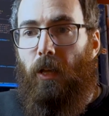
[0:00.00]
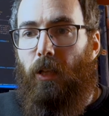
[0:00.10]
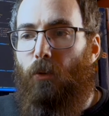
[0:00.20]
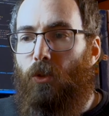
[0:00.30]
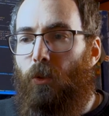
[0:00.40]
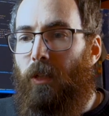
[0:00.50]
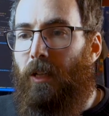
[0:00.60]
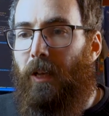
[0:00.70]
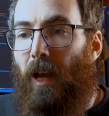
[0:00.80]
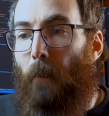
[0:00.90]
It was doing
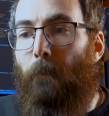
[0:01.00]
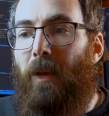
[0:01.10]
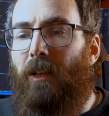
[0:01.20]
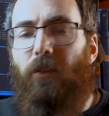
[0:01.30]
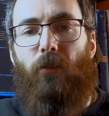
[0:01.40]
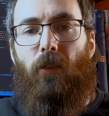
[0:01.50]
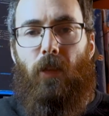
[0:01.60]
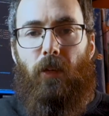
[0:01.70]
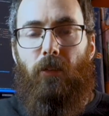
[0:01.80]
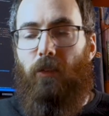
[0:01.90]
like a million
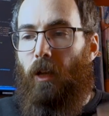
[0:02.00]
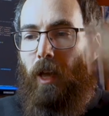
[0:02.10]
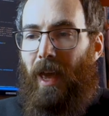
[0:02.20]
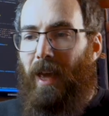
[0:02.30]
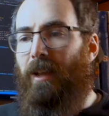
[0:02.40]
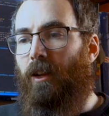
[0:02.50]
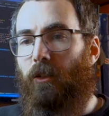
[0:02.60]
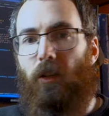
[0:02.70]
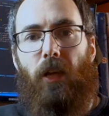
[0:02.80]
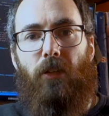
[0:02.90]
things,
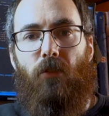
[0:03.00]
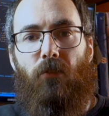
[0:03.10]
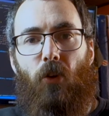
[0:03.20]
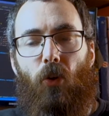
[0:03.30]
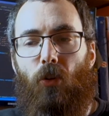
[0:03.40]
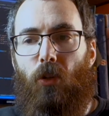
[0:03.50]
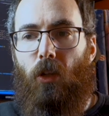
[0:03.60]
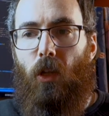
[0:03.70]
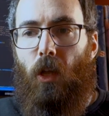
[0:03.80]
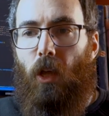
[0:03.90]
800 lines of code,
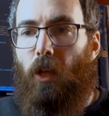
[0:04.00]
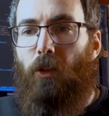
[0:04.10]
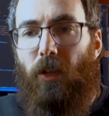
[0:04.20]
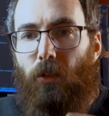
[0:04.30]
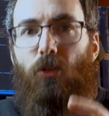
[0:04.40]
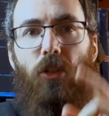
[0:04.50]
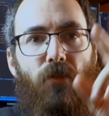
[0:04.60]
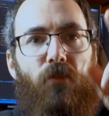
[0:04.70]
and you had to just